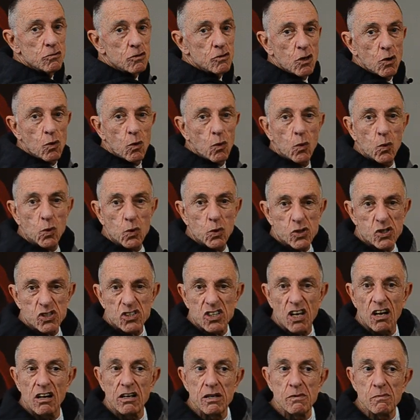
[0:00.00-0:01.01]
course
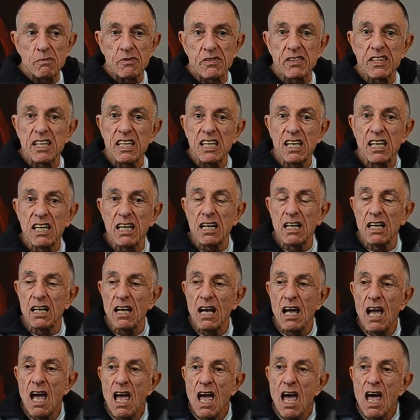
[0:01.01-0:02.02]
type
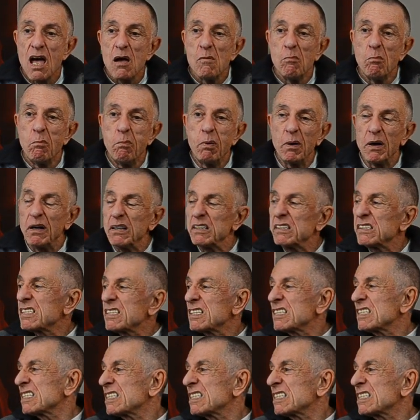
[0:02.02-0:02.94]
thing, but